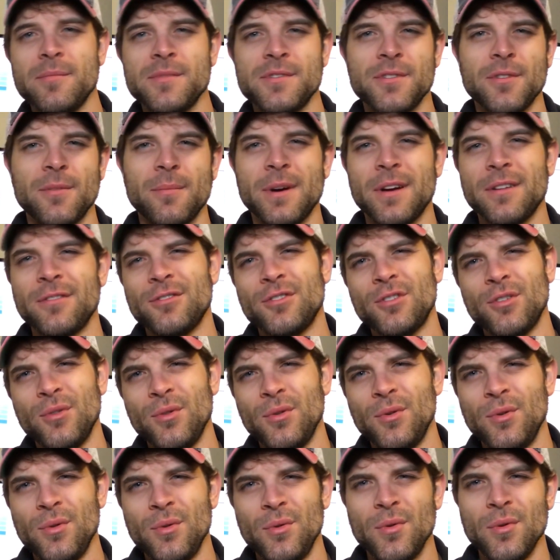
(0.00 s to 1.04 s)
so about
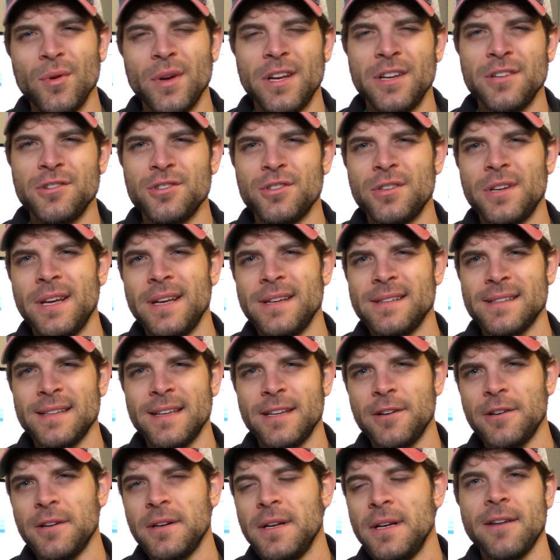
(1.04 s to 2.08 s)
two-ish days
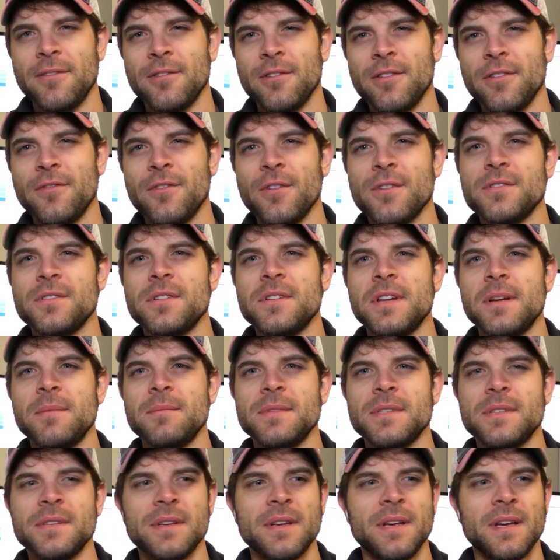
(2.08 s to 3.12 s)
later after the first
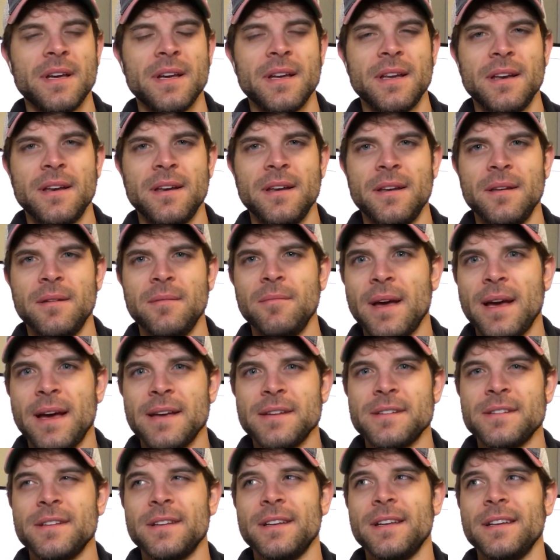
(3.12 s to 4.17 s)
attempt and
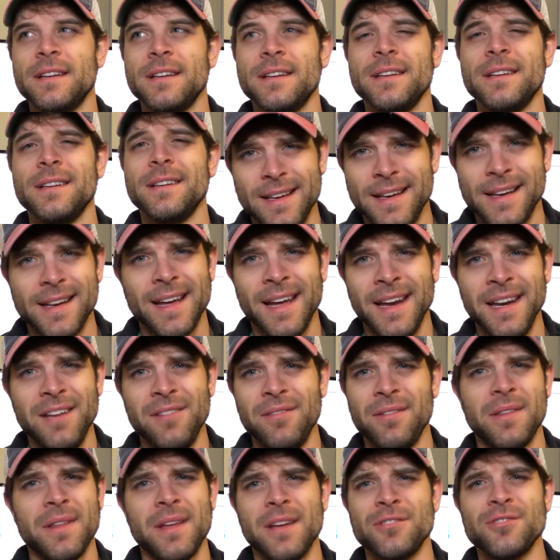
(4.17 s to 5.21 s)
passed it not
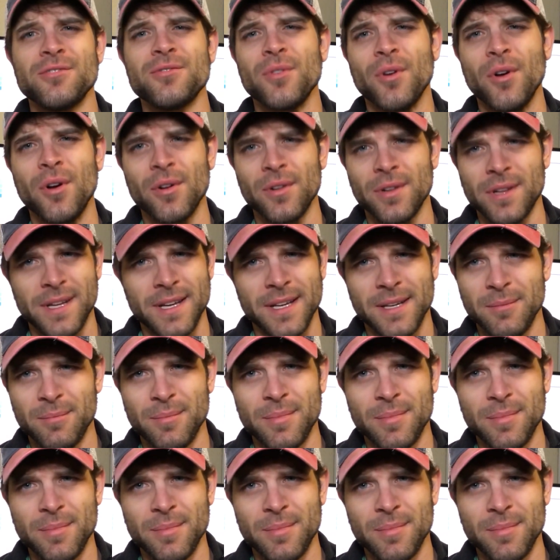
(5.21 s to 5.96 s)
even that strongly